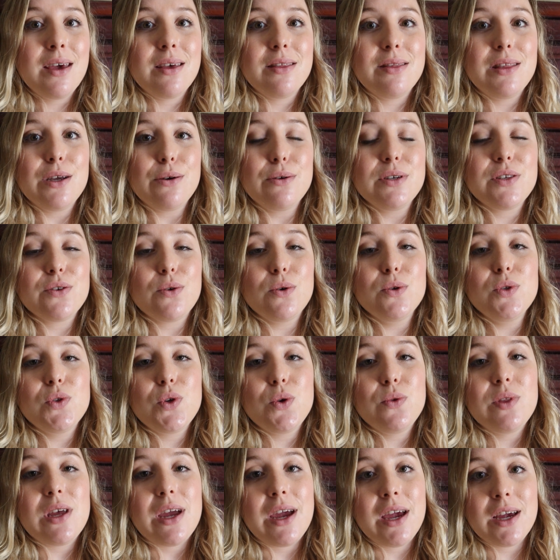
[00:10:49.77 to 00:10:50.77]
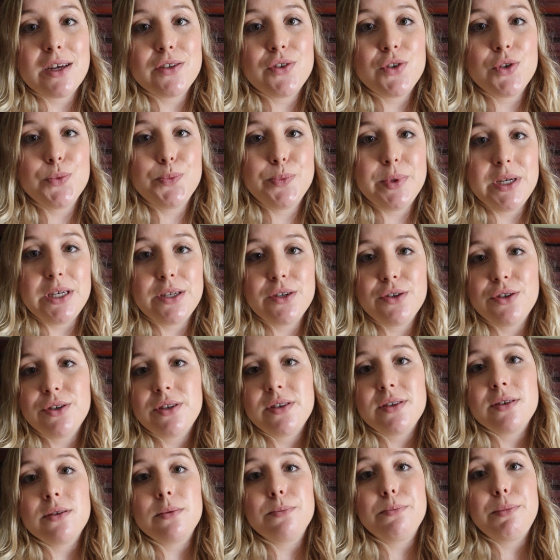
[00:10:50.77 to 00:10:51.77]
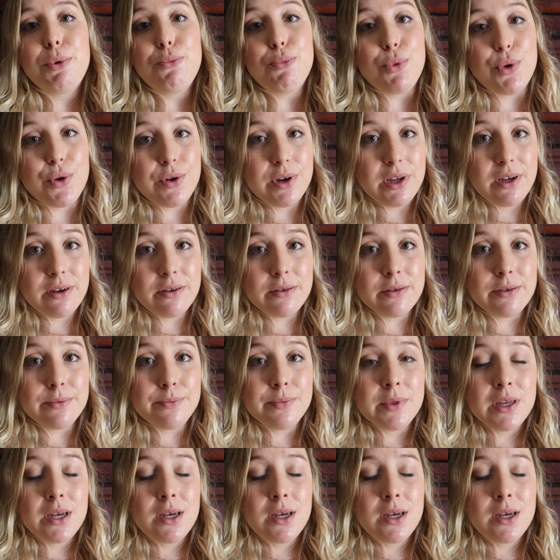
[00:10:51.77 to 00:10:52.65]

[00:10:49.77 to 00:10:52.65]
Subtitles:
there is also the Hector Pieterson Memorial.